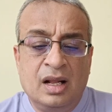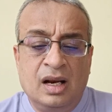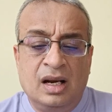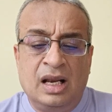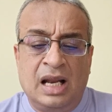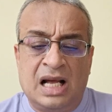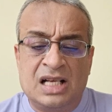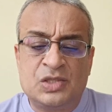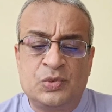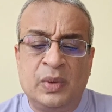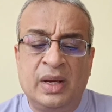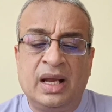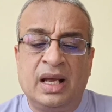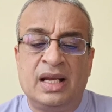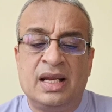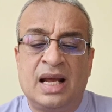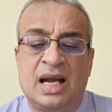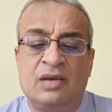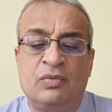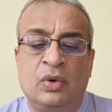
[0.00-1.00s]
Last week,
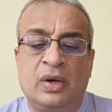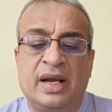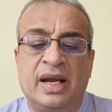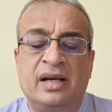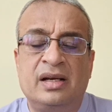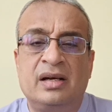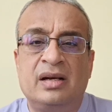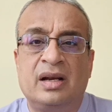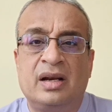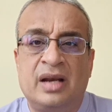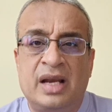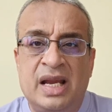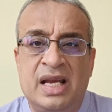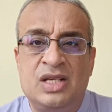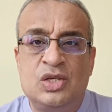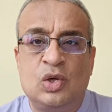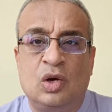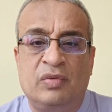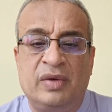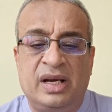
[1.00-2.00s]
I advocated a
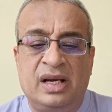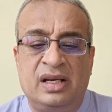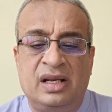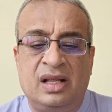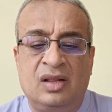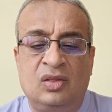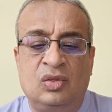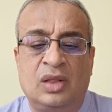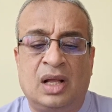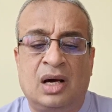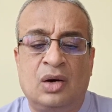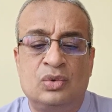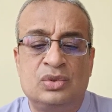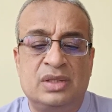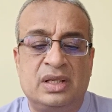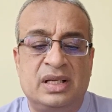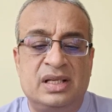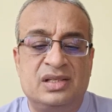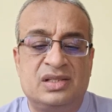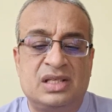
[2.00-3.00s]
range of
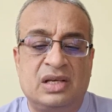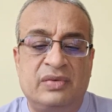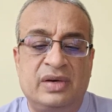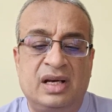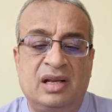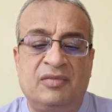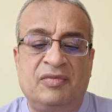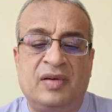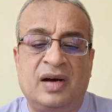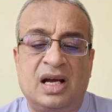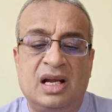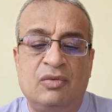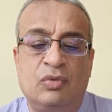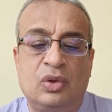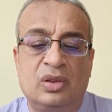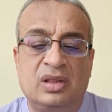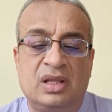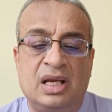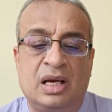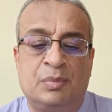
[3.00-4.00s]
18,075
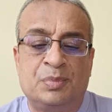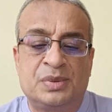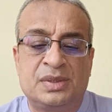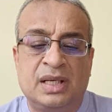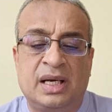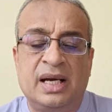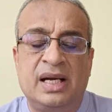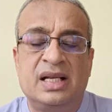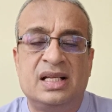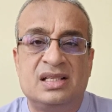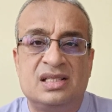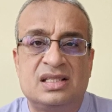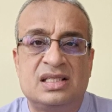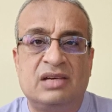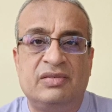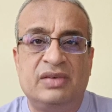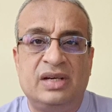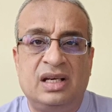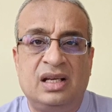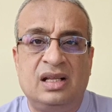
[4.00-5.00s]
on the upside and
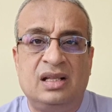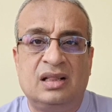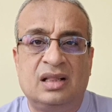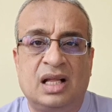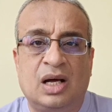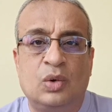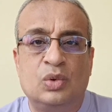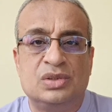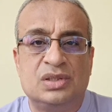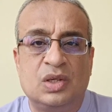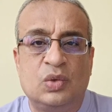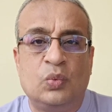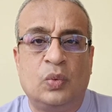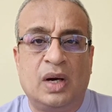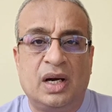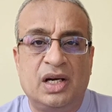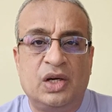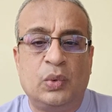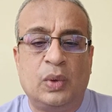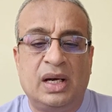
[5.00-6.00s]

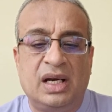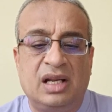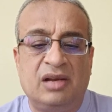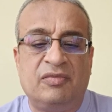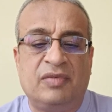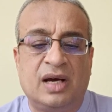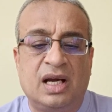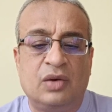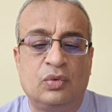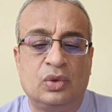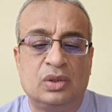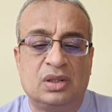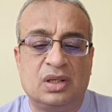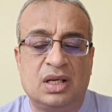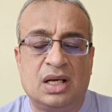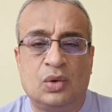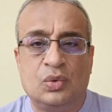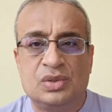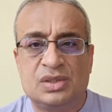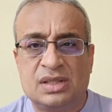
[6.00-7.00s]
17,125 on the
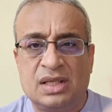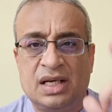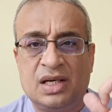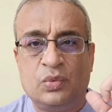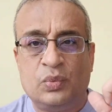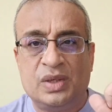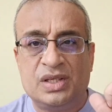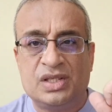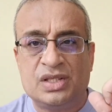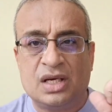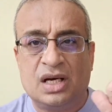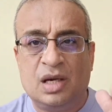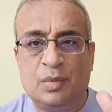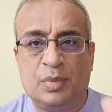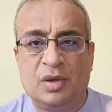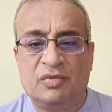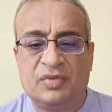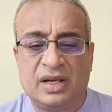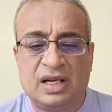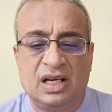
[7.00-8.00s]
downside, which held
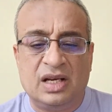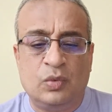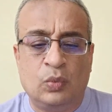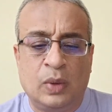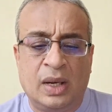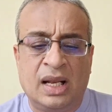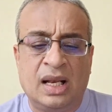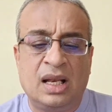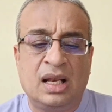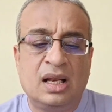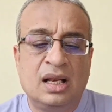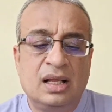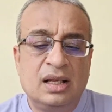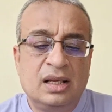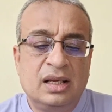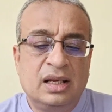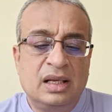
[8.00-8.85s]
perfectly well.